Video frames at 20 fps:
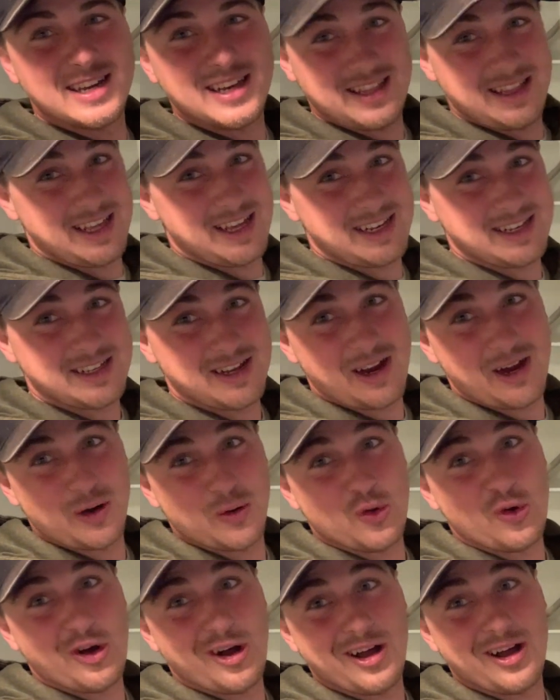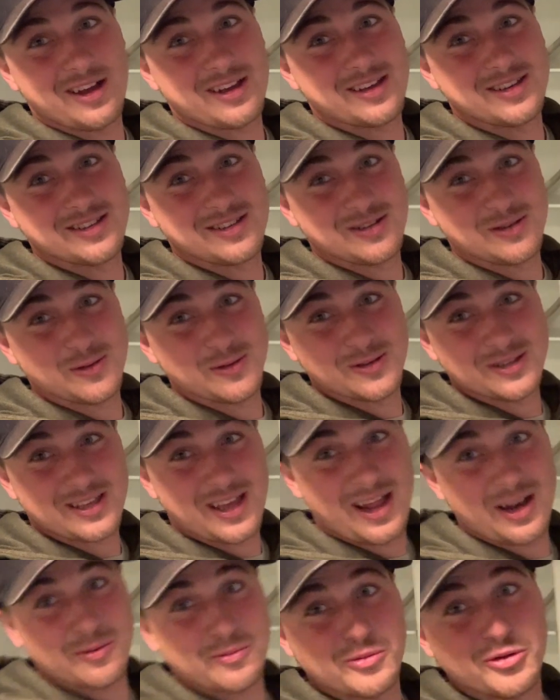in that entire walk, so it was
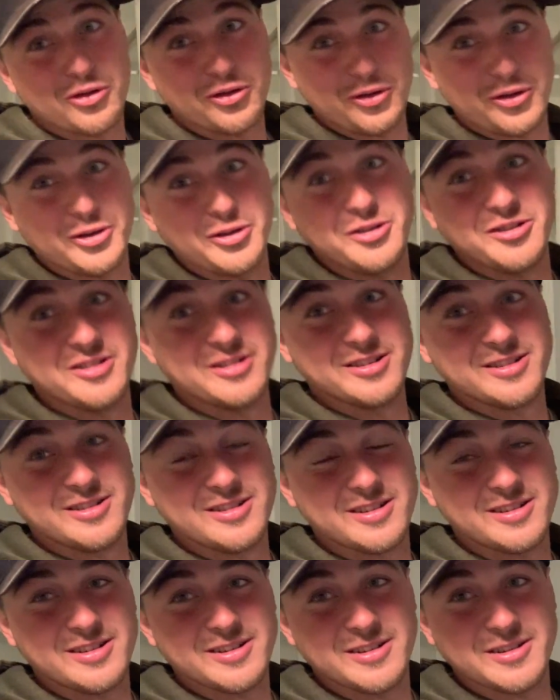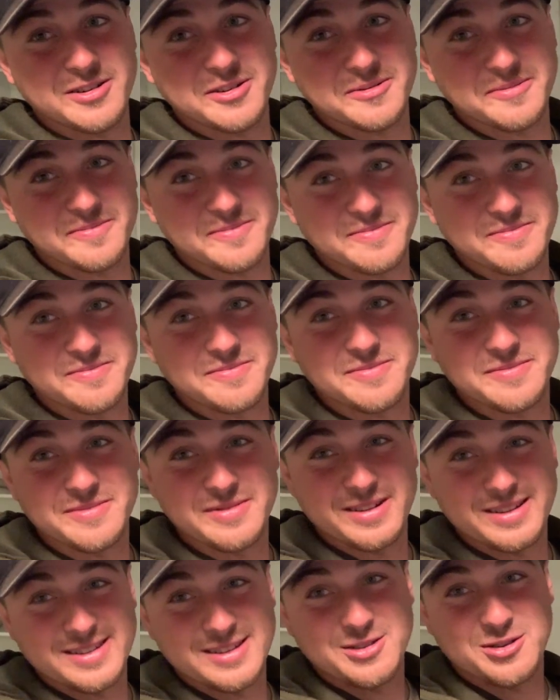kind of brutal.
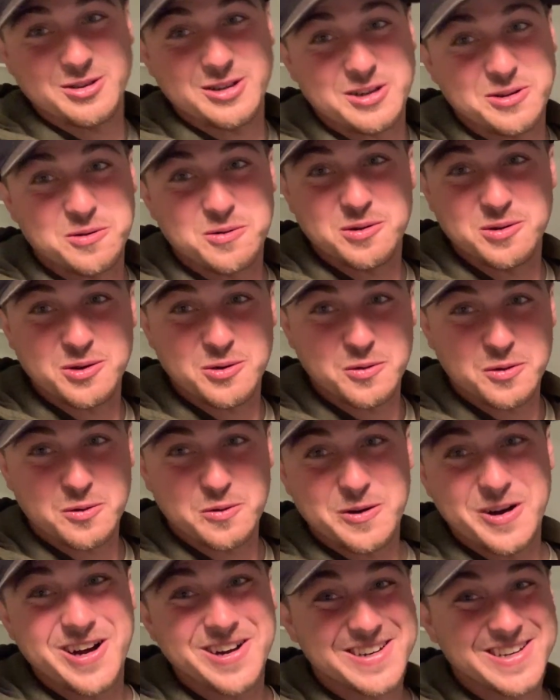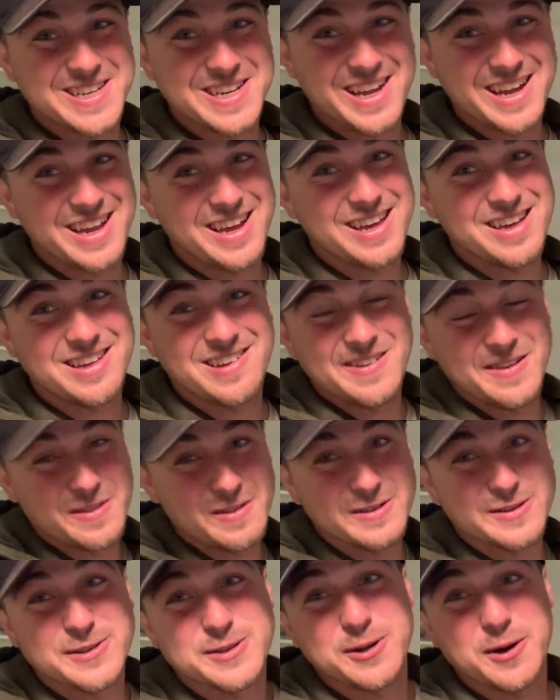So I didn't really want to walk today in
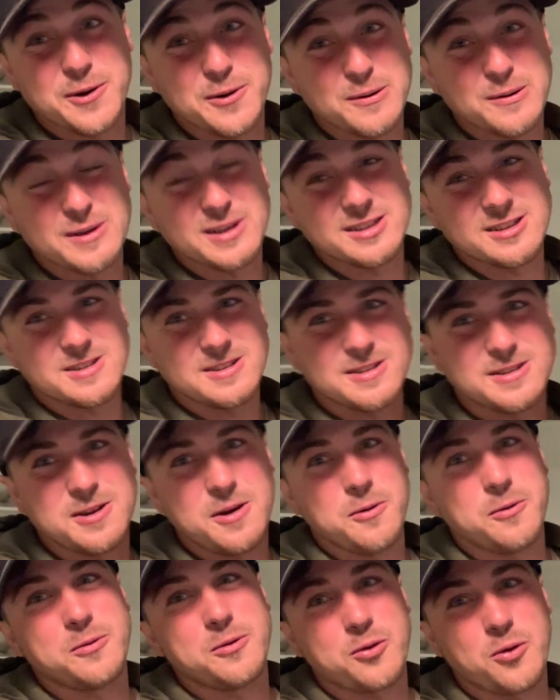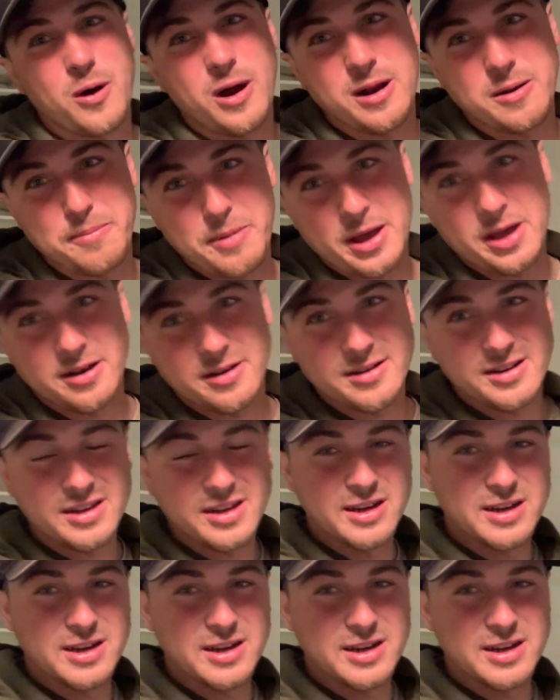the snow because it snowed quite a bit.